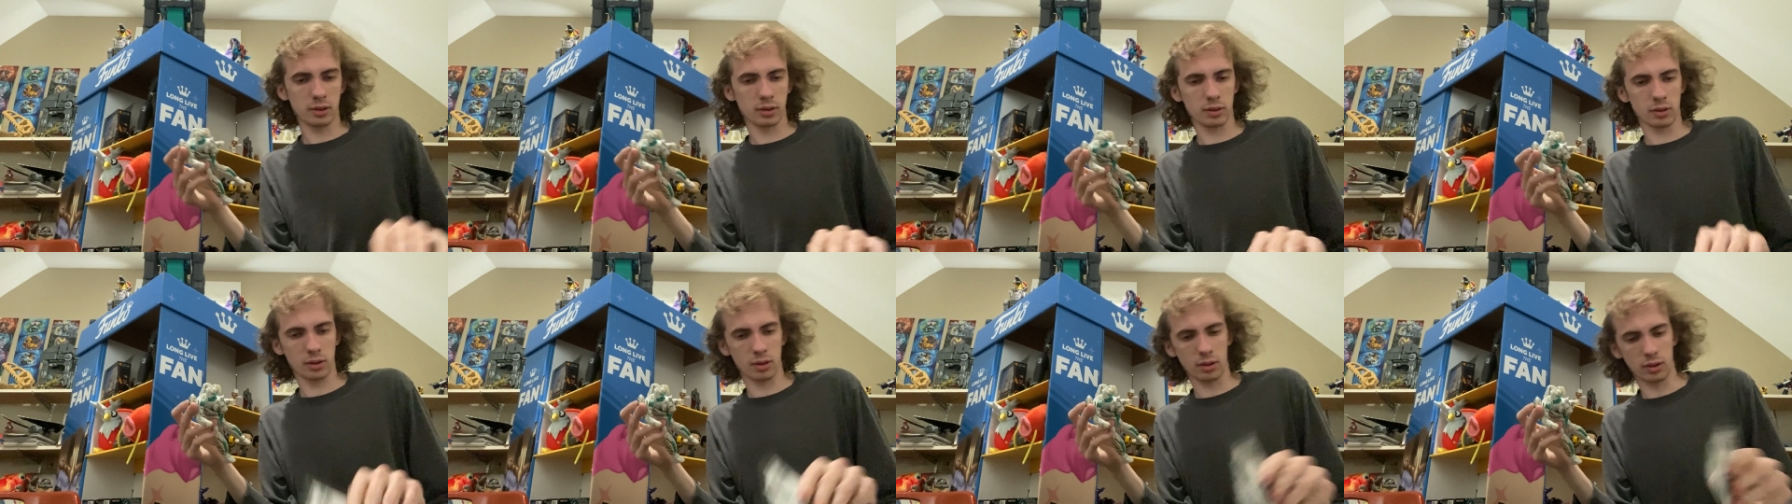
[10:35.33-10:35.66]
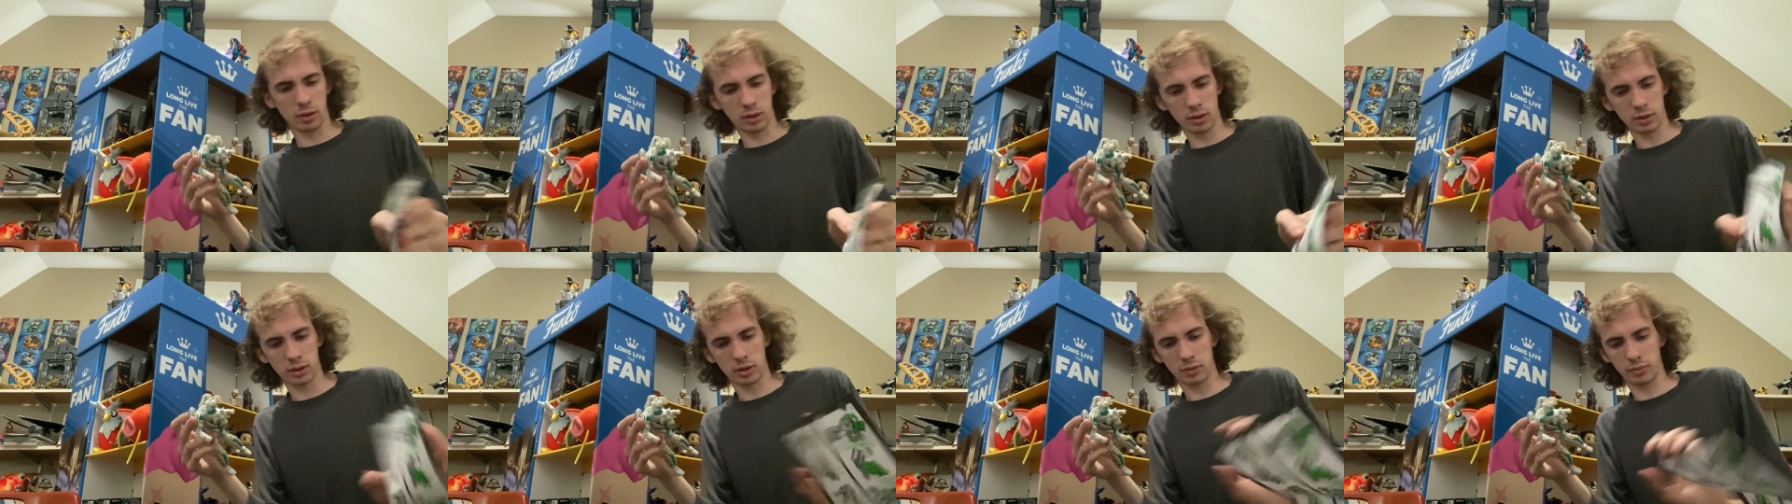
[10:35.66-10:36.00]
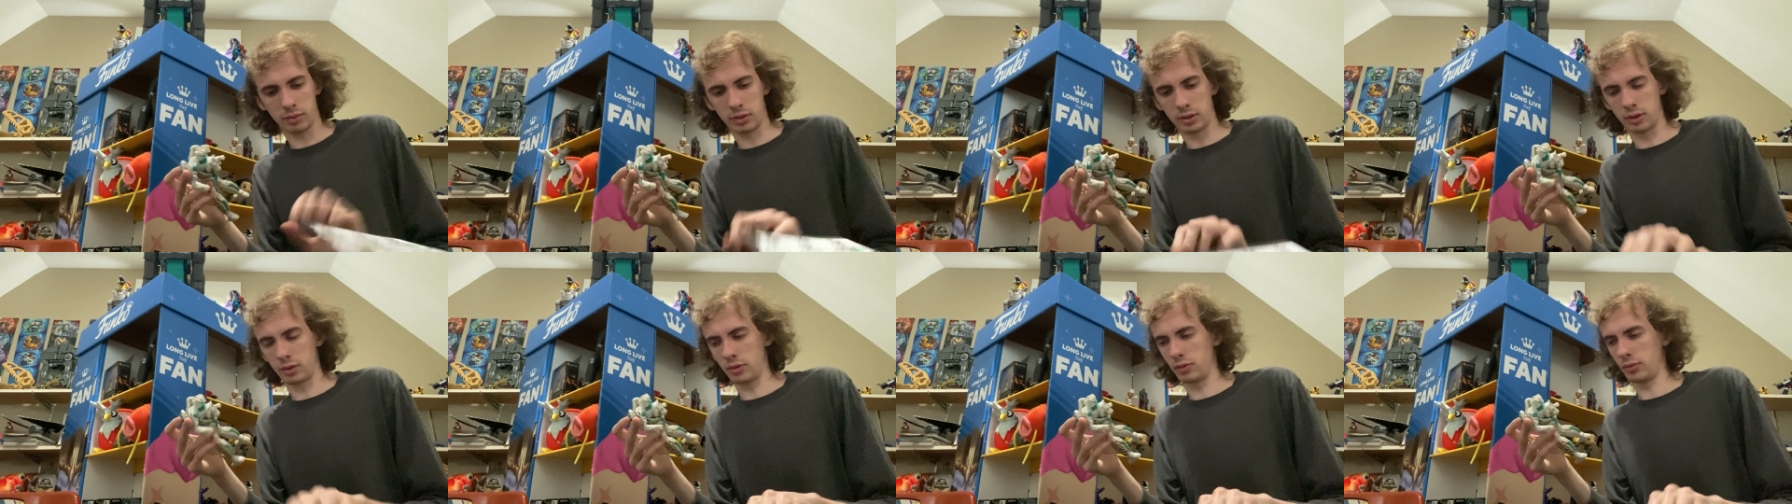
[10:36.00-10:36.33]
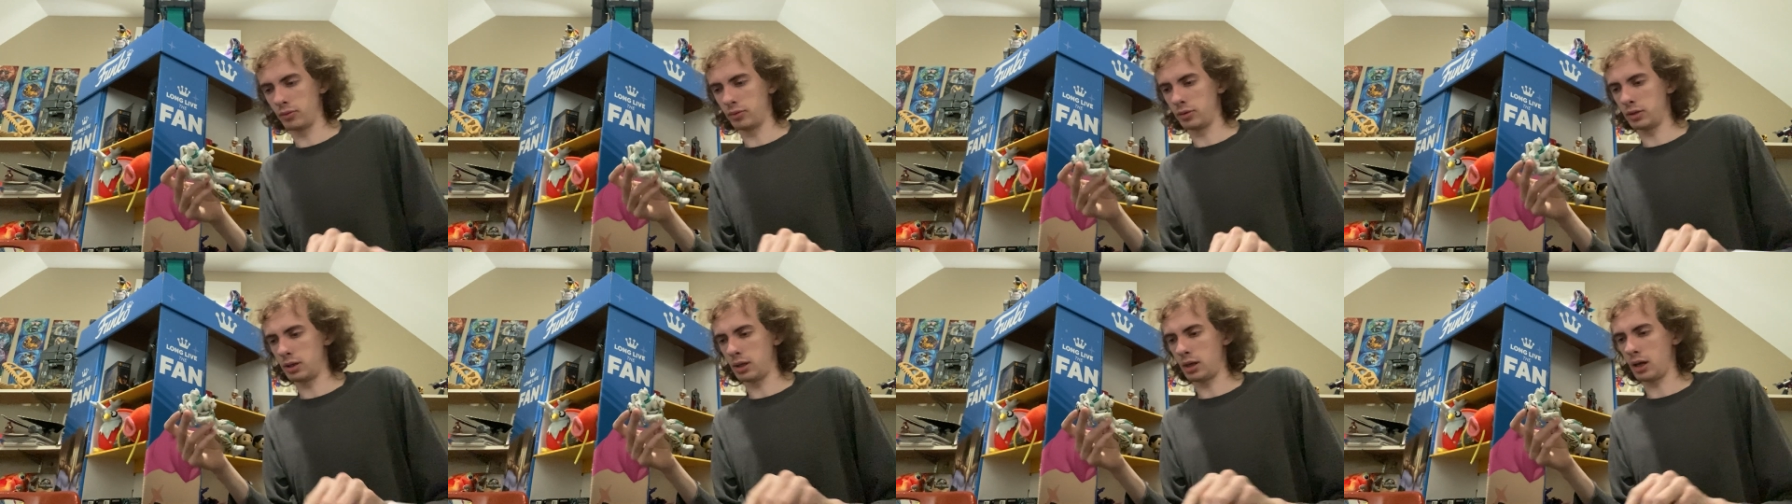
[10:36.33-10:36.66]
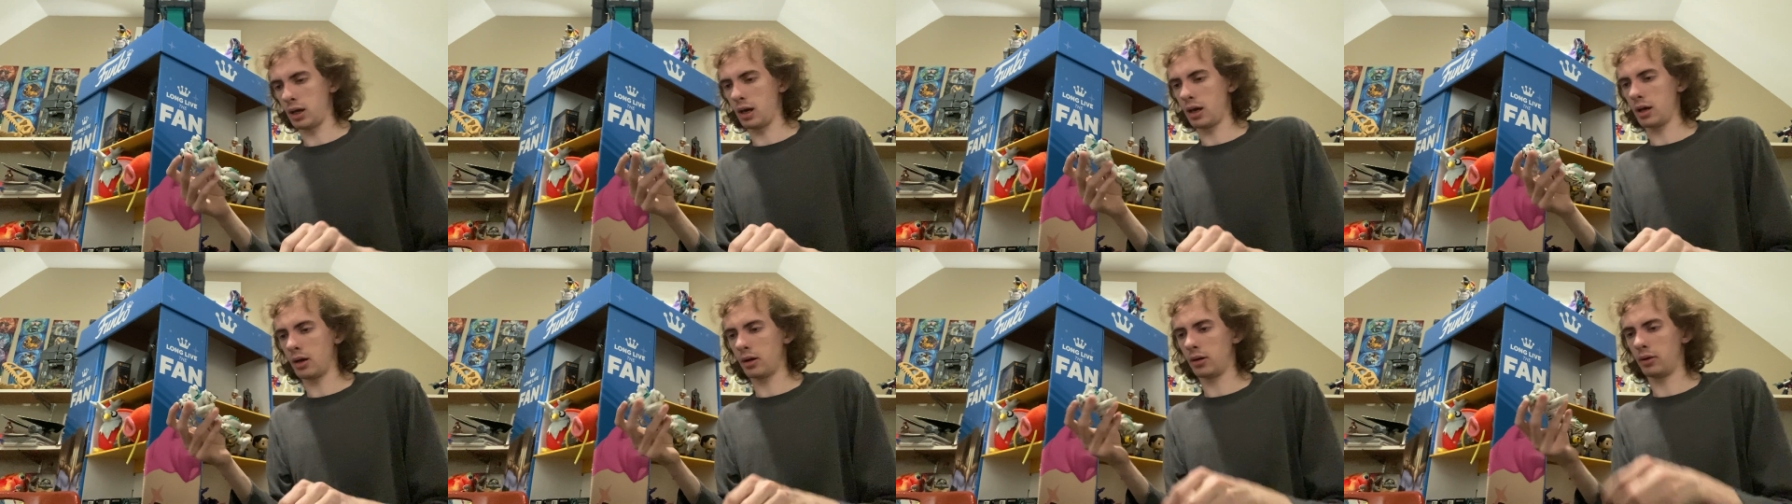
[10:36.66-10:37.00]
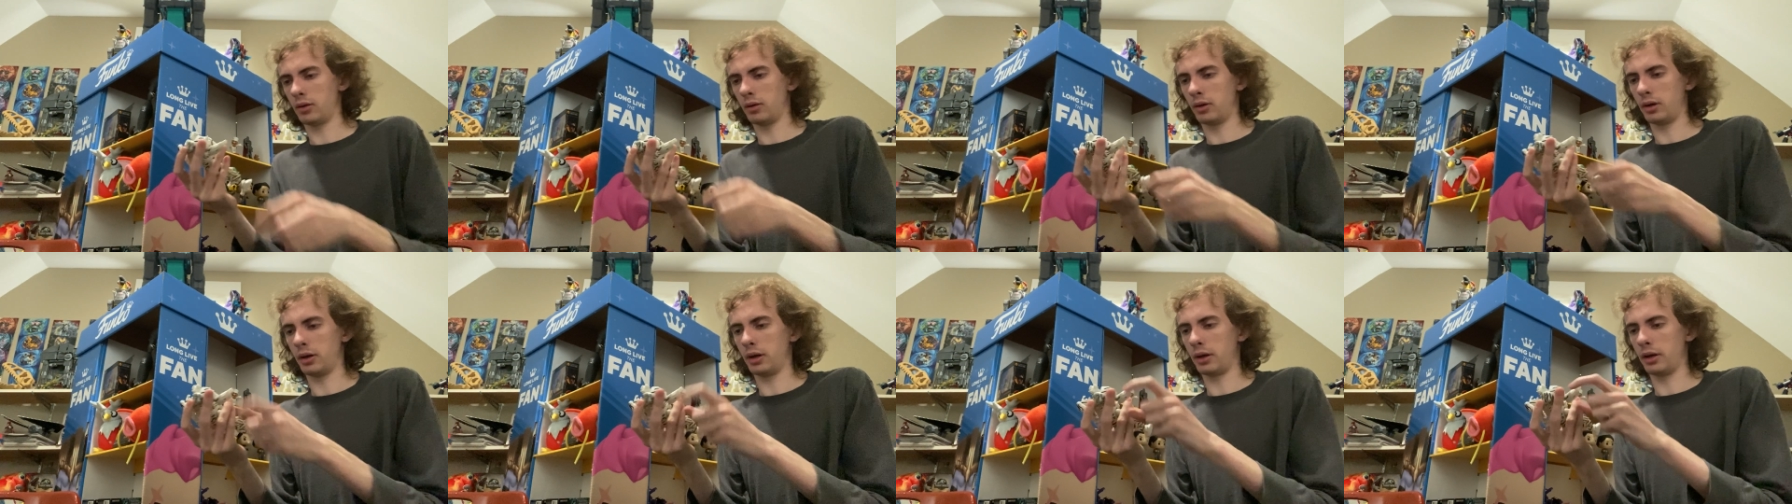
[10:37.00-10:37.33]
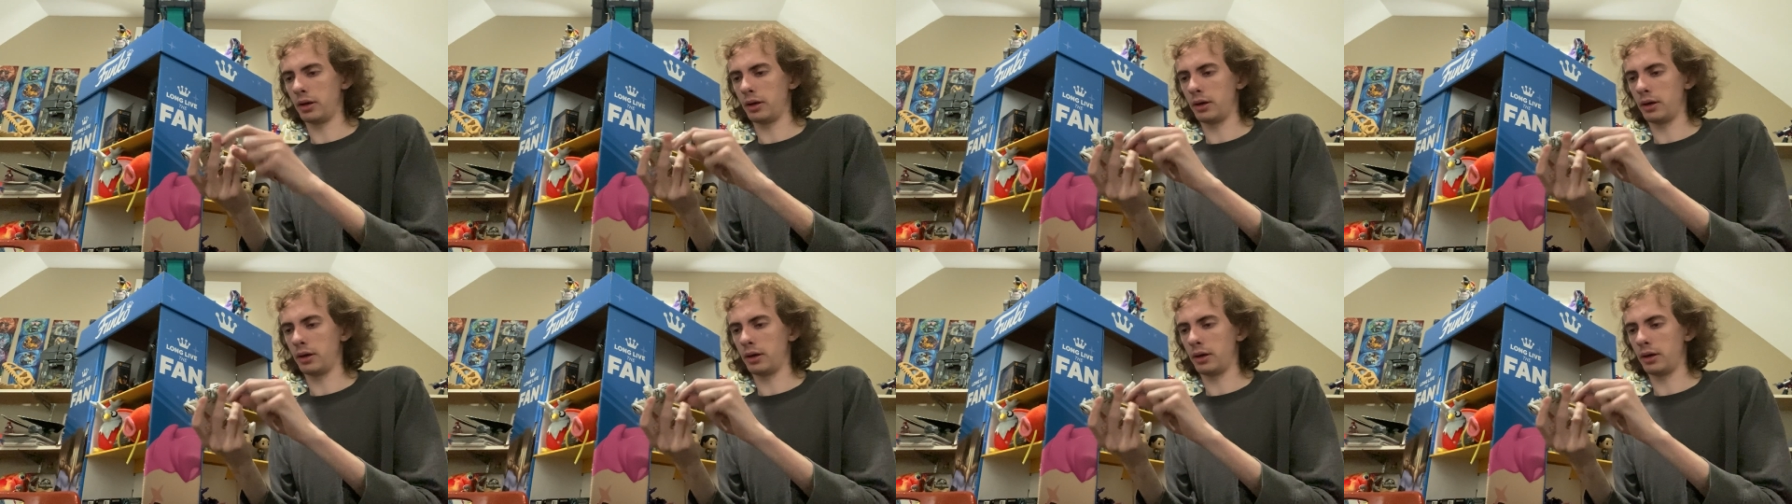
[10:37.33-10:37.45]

you could also put the tail